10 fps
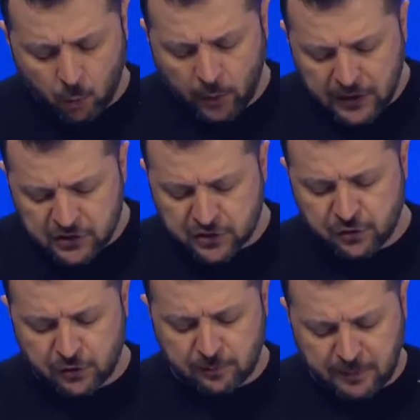
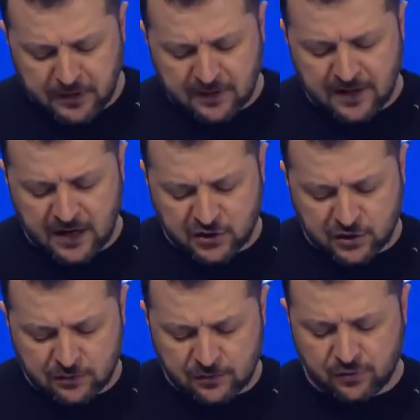which European
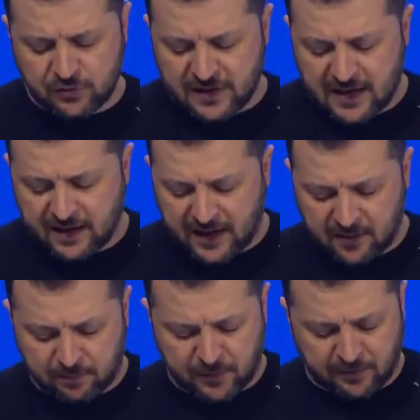nation today
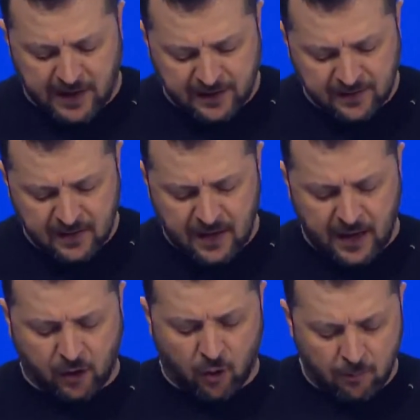can provide
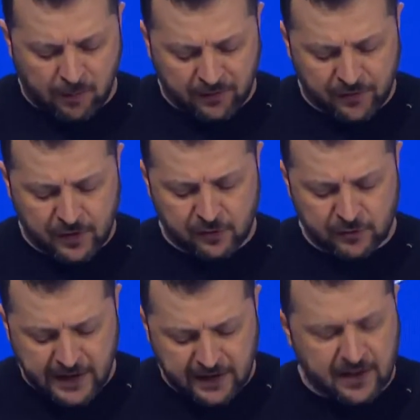a
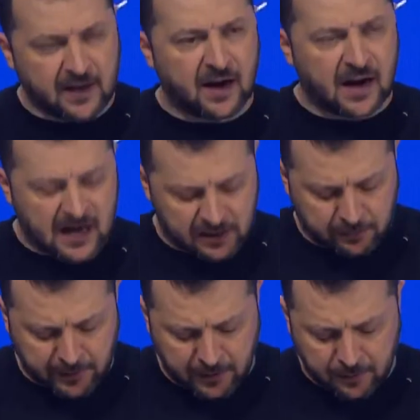combat-ready
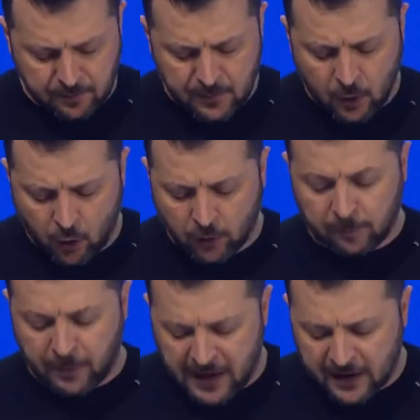army
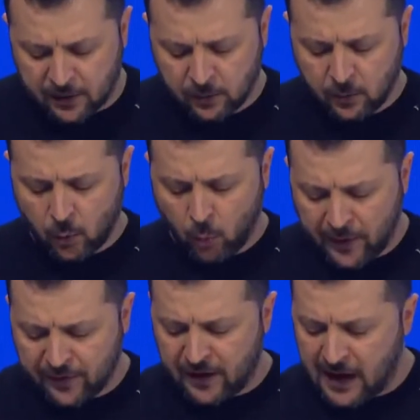on par
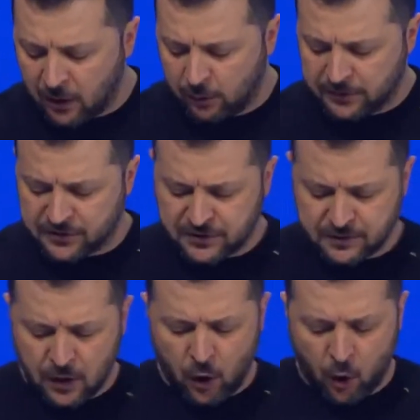with
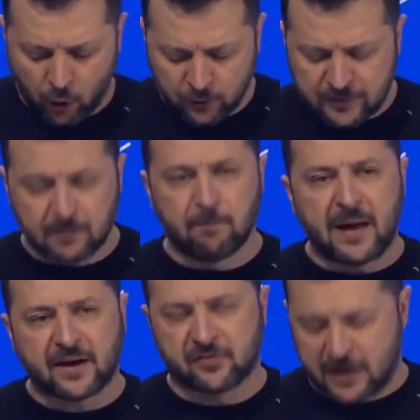ours, holding
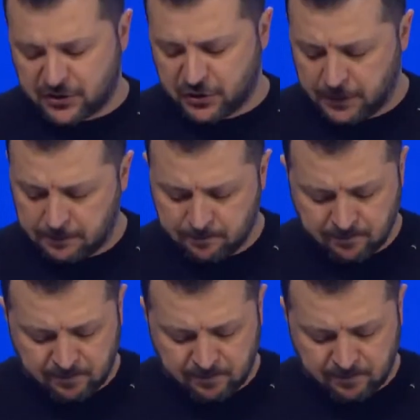back Russia?